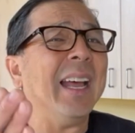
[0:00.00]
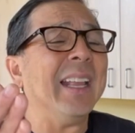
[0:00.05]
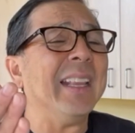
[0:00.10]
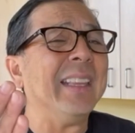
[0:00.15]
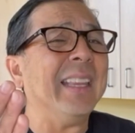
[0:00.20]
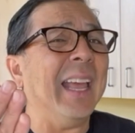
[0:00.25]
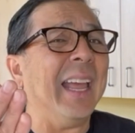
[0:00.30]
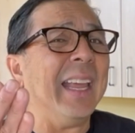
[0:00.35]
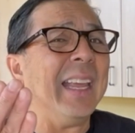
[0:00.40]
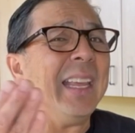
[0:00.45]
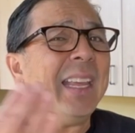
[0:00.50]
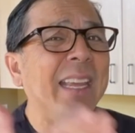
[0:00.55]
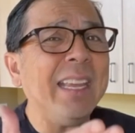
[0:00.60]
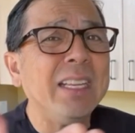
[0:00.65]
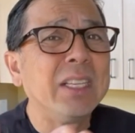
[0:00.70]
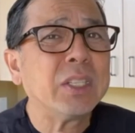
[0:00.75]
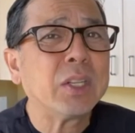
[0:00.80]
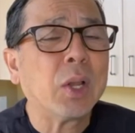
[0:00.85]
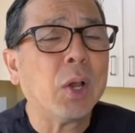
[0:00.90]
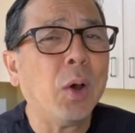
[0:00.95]
the
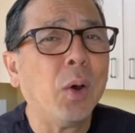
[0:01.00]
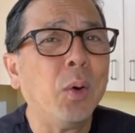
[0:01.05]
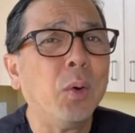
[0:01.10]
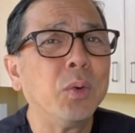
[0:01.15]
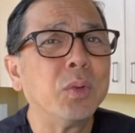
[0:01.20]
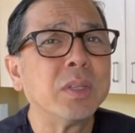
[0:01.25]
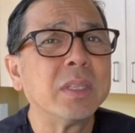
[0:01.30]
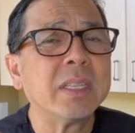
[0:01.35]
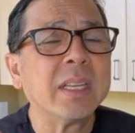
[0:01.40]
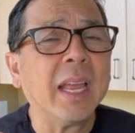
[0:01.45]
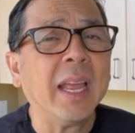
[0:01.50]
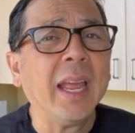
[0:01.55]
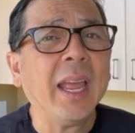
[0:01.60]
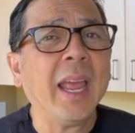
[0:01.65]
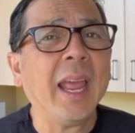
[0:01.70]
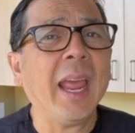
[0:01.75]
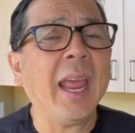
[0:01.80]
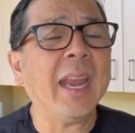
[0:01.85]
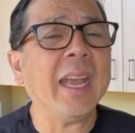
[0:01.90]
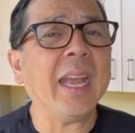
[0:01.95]
East Coast
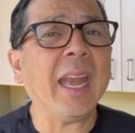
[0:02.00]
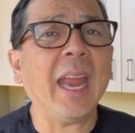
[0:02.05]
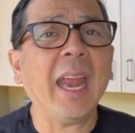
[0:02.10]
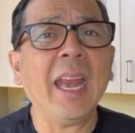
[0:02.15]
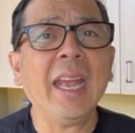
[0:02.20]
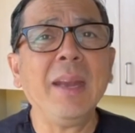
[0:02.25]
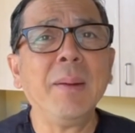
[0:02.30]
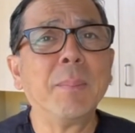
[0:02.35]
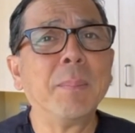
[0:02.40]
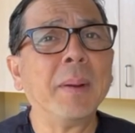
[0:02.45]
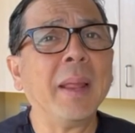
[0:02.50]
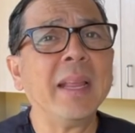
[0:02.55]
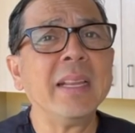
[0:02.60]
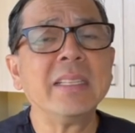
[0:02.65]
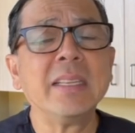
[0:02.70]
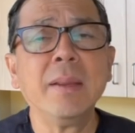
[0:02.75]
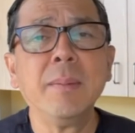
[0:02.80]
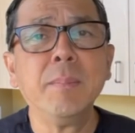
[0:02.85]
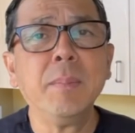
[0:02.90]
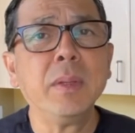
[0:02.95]
and any place
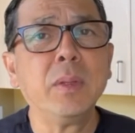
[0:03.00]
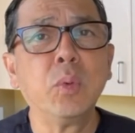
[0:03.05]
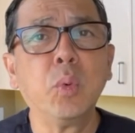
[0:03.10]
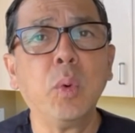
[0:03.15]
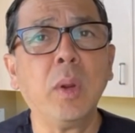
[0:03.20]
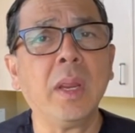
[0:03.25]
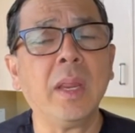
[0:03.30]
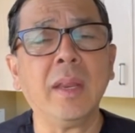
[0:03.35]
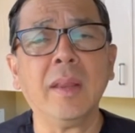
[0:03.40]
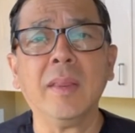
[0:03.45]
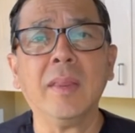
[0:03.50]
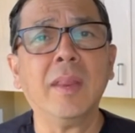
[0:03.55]
in between.